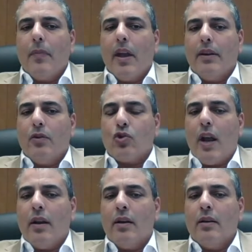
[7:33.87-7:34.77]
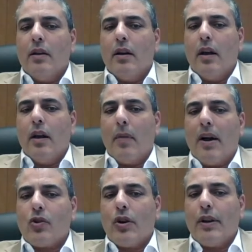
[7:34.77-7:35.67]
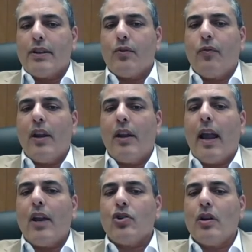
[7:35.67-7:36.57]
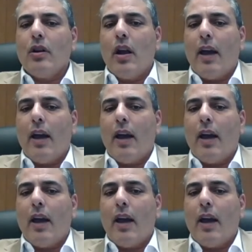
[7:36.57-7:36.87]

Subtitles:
in Duchenne muscular dystrophy indication,